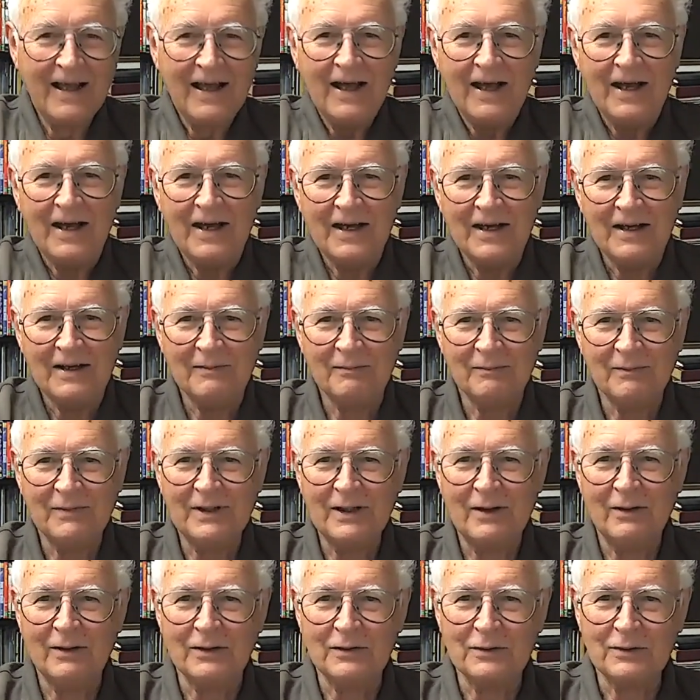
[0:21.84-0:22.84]

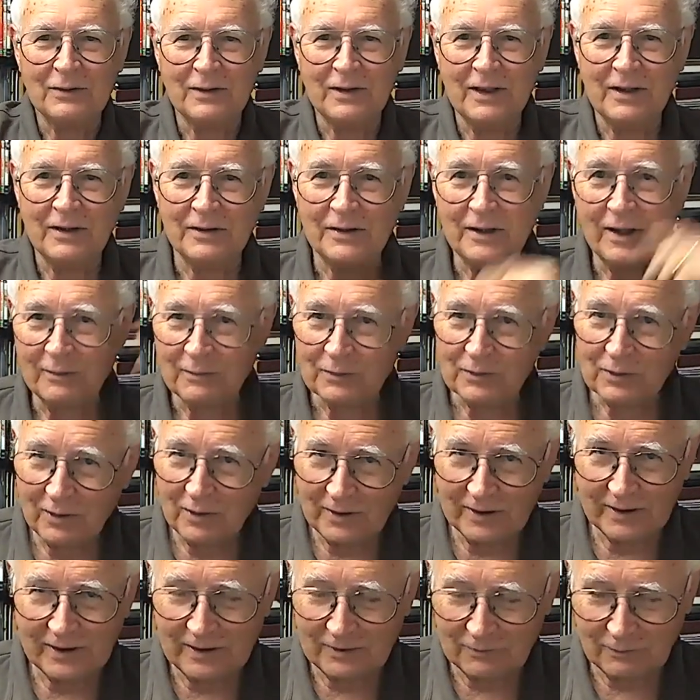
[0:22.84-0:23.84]
going through the other day, I'm trying
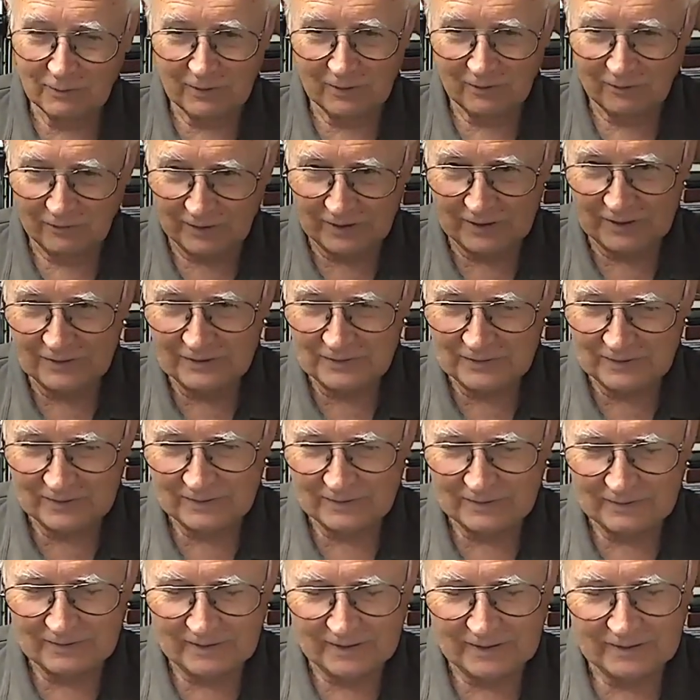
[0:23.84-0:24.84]
to get rid of things
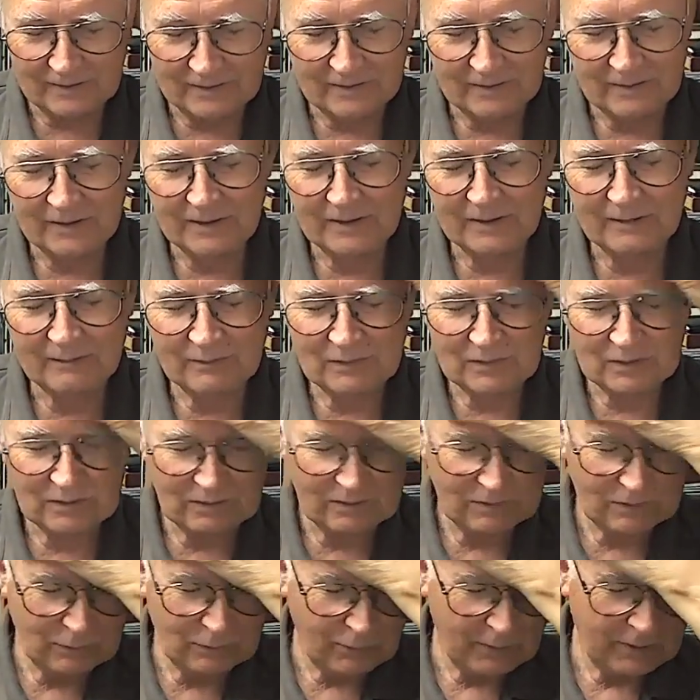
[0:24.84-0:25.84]
and
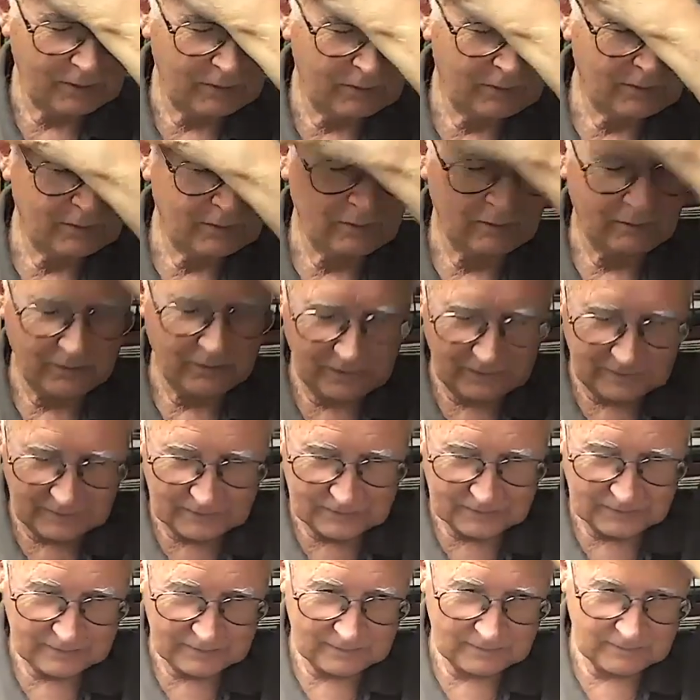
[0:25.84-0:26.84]
sorting through
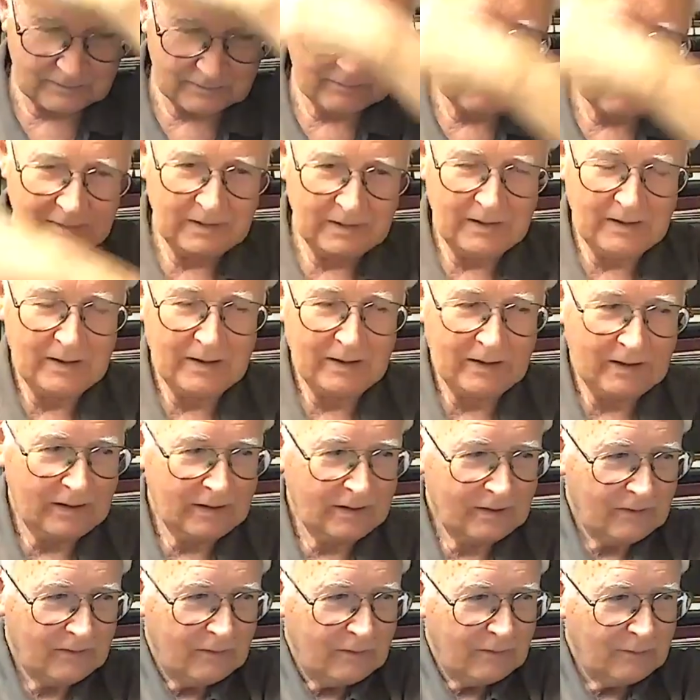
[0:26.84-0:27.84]
things and
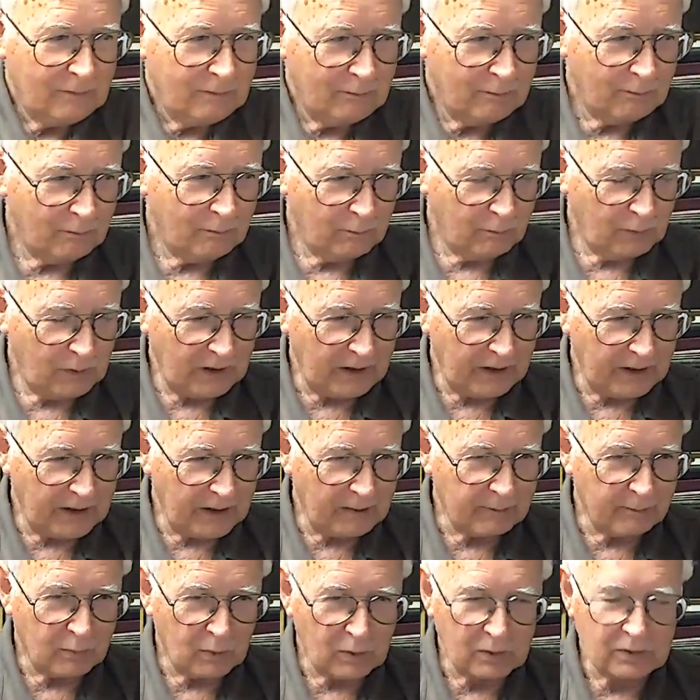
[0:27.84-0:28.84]
picking
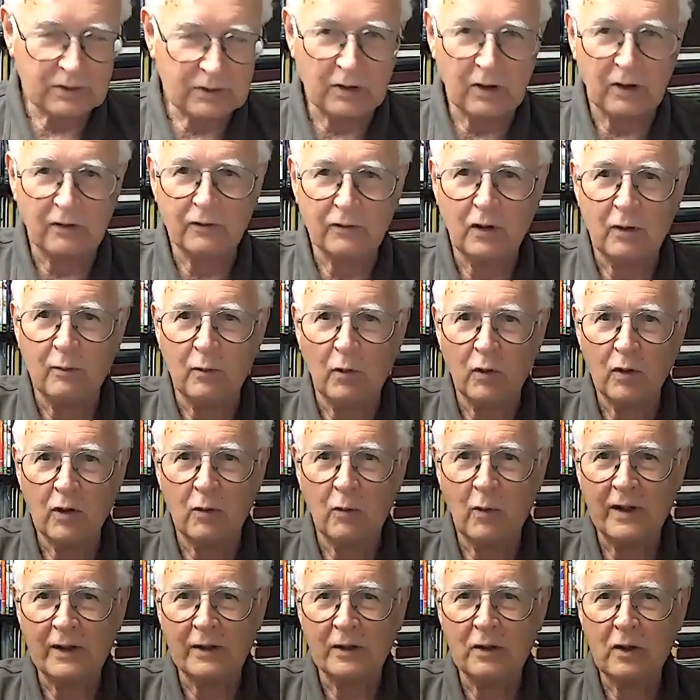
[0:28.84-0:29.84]
out books that I've got more
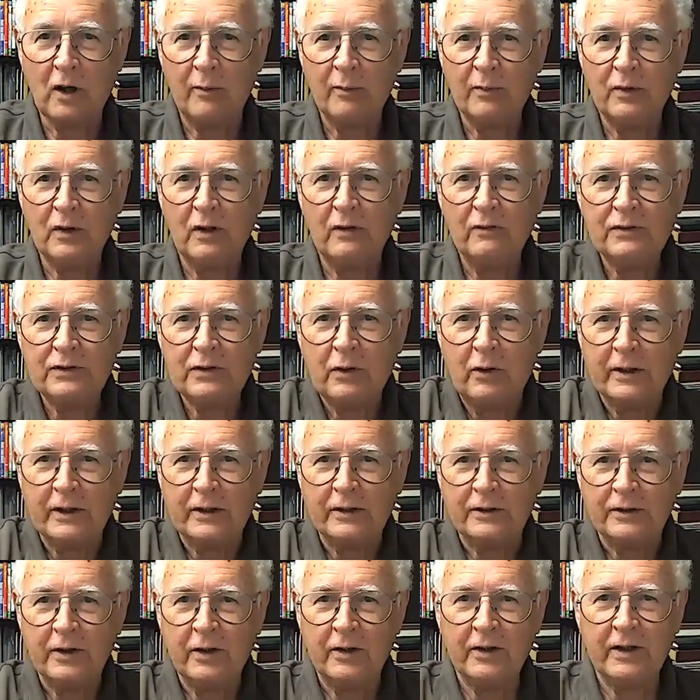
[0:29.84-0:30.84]
than one copy of so I
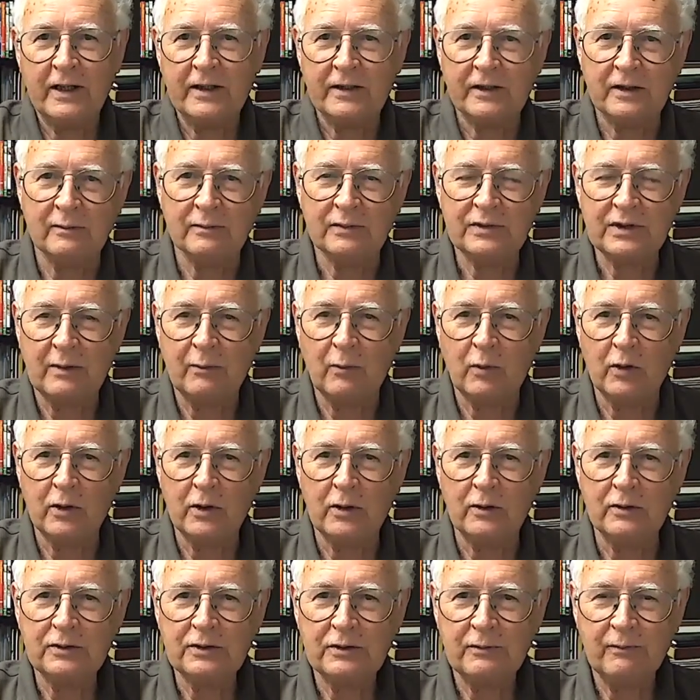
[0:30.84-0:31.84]
can donate them
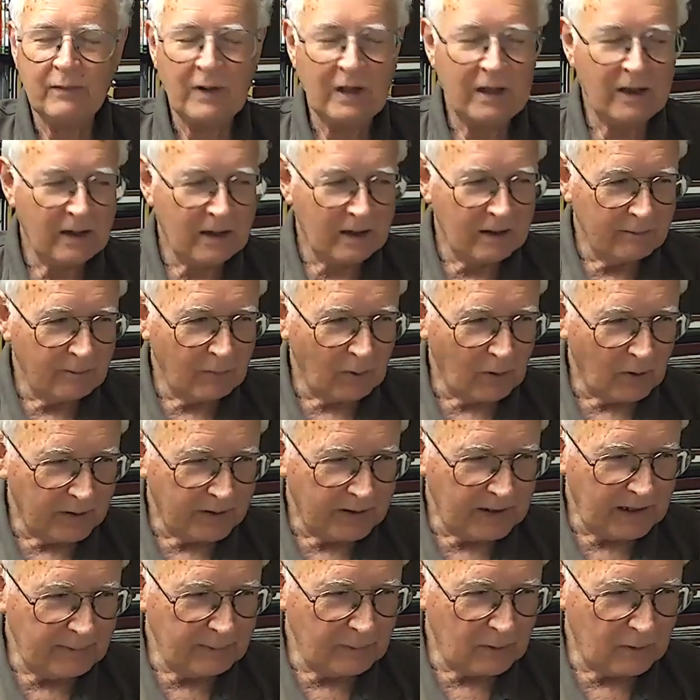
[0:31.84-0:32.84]
somewhere else. But I
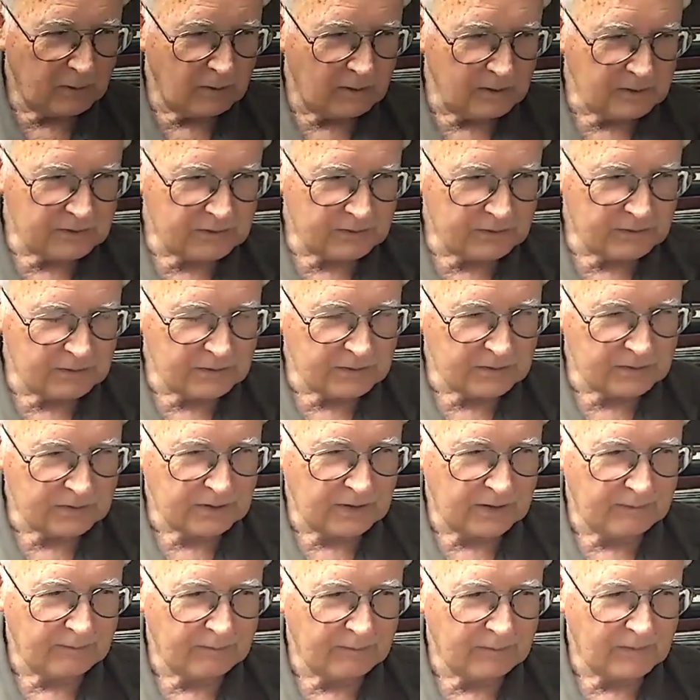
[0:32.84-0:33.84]
came across this
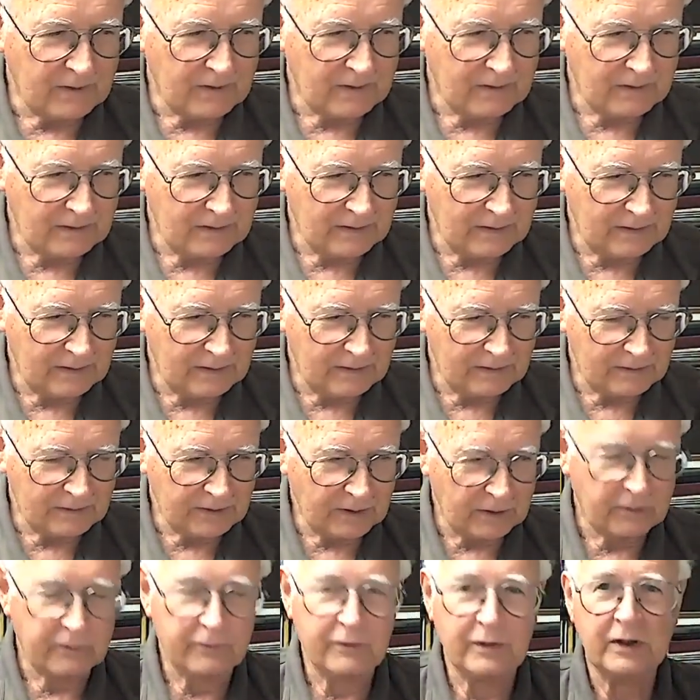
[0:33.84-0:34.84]

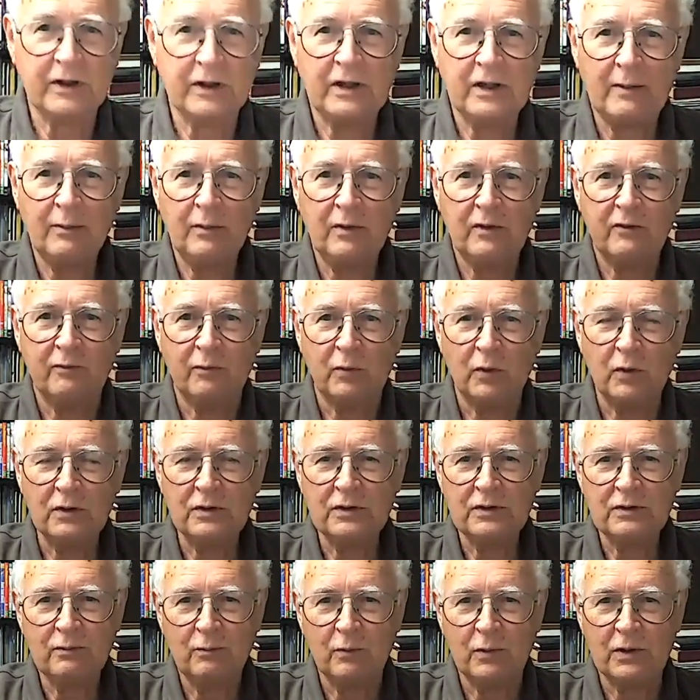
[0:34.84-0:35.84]
set of a couple of
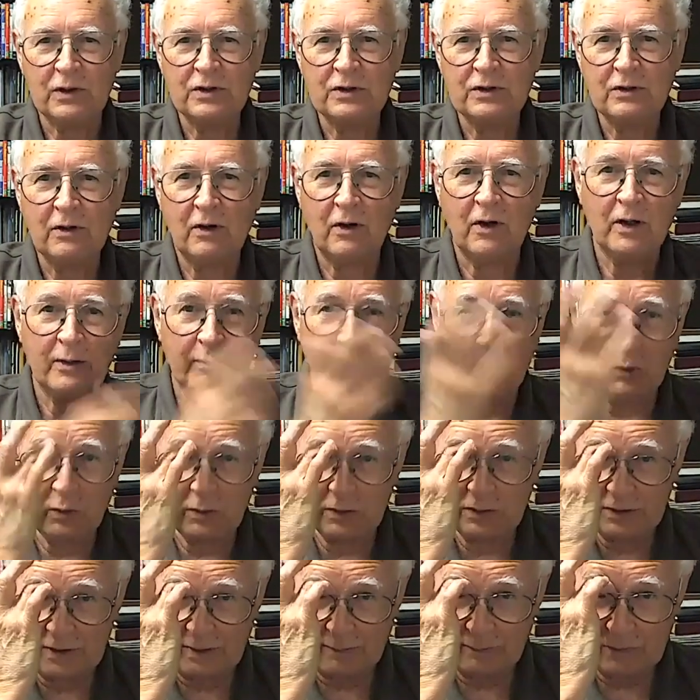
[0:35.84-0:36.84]
books, which I
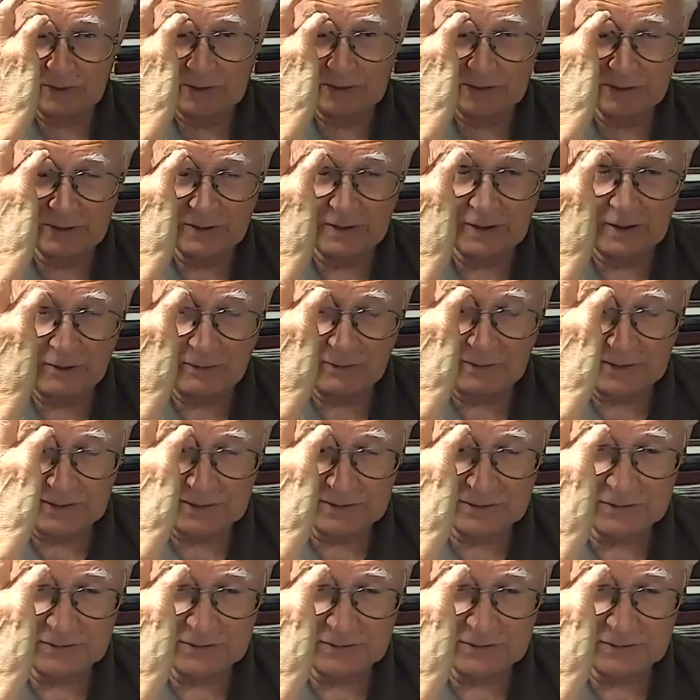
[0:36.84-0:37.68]
bought some years ago in a